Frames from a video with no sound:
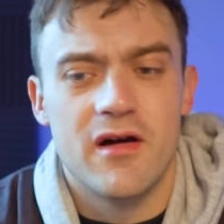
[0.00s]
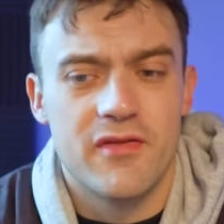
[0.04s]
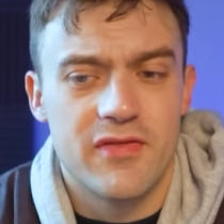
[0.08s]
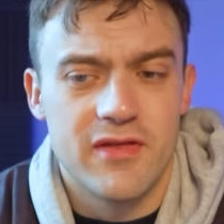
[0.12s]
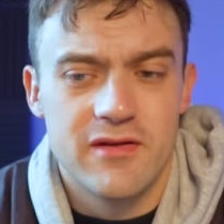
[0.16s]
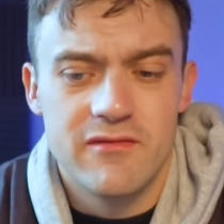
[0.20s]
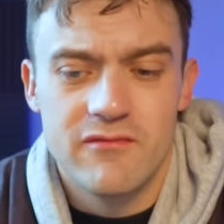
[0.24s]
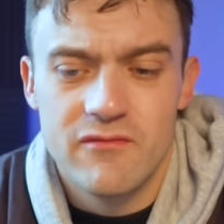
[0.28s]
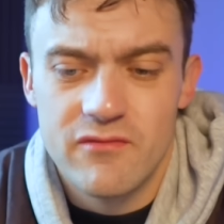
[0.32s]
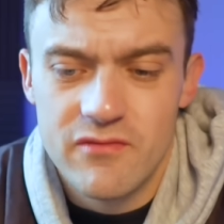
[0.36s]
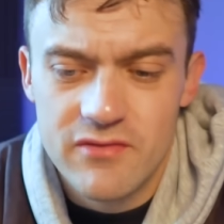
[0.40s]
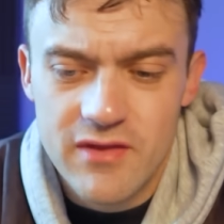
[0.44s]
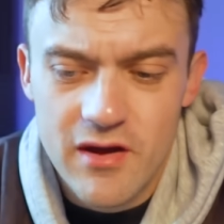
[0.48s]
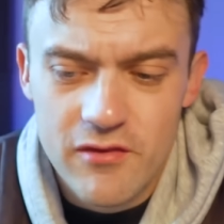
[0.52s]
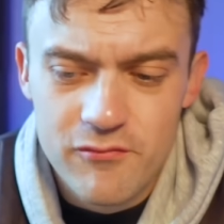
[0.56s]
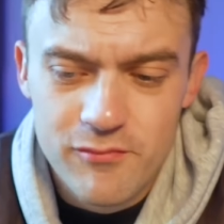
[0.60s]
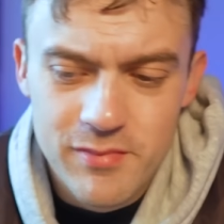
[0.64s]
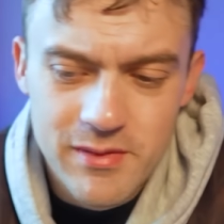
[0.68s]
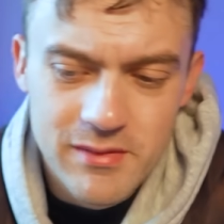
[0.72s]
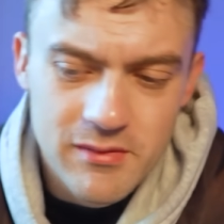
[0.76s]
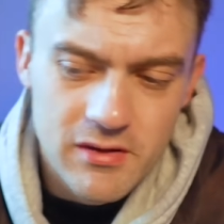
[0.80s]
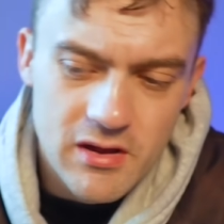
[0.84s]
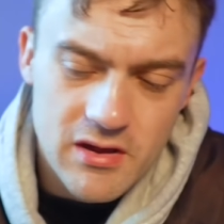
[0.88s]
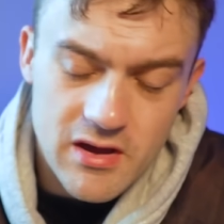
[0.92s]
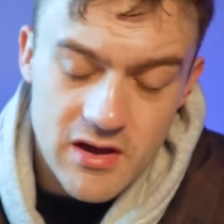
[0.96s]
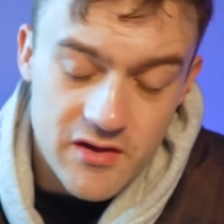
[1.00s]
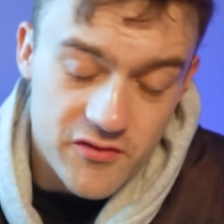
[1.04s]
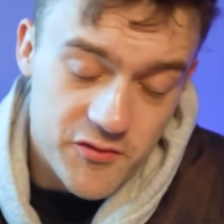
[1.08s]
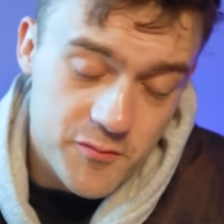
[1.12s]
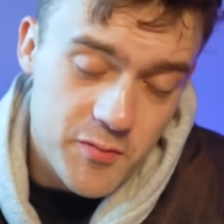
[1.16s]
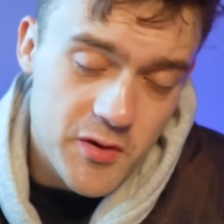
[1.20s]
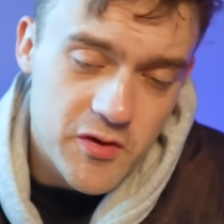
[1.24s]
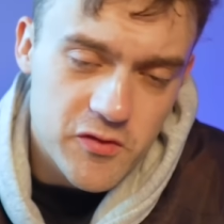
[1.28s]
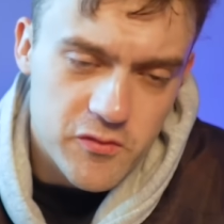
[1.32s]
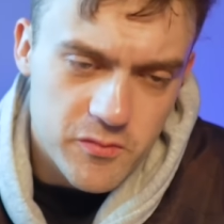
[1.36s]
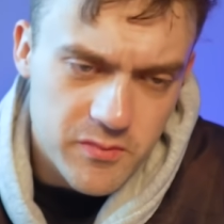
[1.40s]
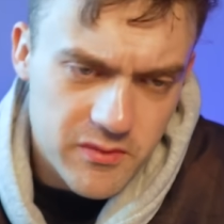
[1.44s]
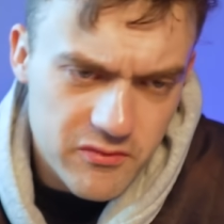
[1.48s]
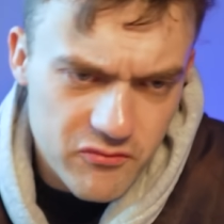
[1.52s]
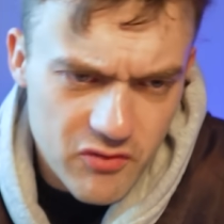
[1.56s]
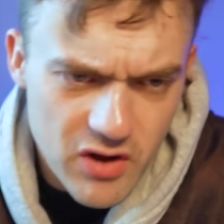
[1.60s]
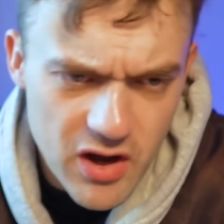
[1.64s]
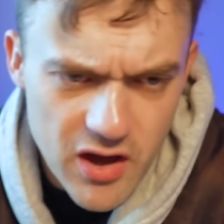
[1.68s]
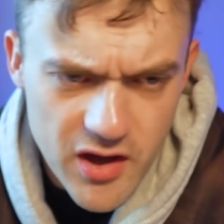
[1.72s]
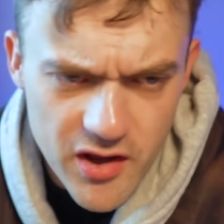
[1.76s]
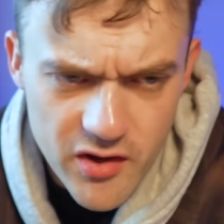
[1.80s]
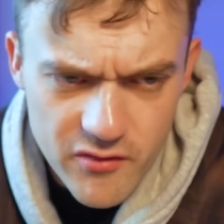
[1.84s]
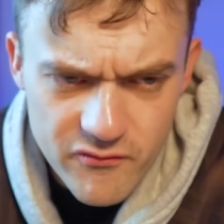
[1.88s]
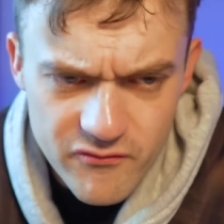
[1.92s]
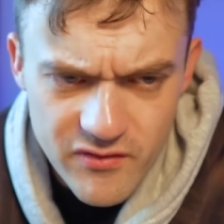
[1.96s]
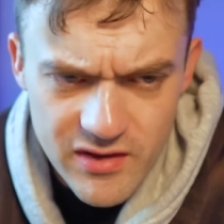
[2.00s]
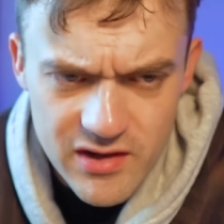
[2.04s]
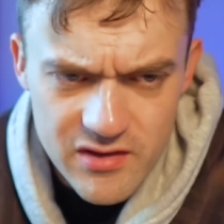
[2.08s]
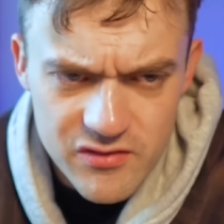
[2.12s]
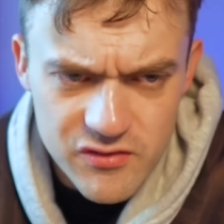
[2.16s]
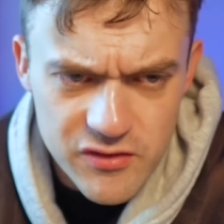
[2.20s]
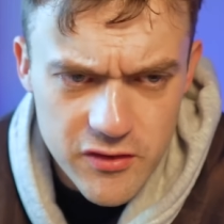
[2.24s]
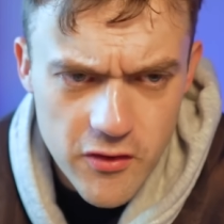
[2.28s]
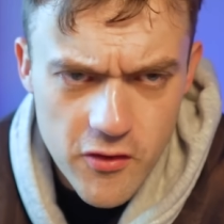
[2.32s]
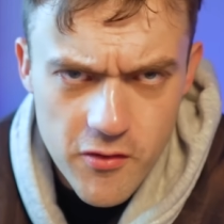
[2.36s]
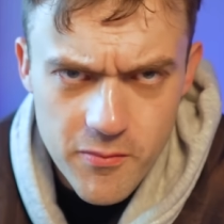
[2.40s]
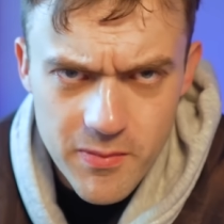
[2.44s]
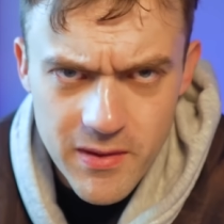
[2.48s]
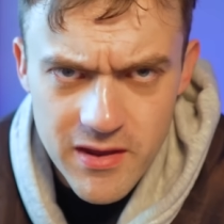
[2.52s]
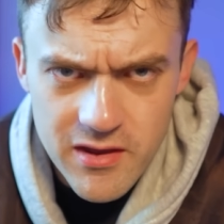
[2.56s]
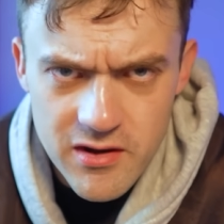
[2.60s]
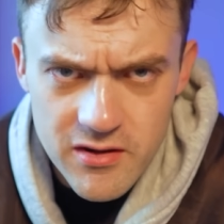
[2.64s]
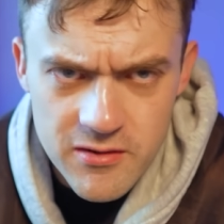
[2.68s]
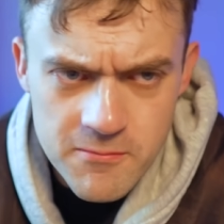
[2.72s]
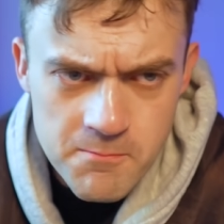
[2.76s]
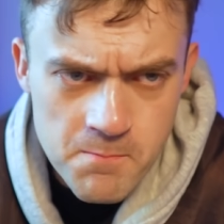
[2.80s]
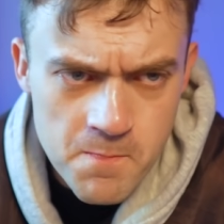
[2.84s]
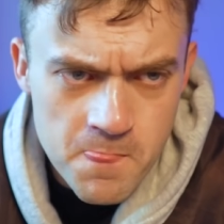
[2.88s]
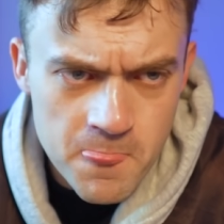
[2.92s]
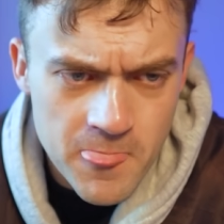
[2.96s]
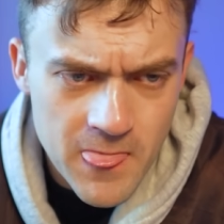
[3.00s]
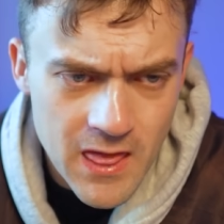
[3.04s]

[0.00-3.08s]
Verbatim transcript: I think they'll be uh, Spurs will be relying on Villa's European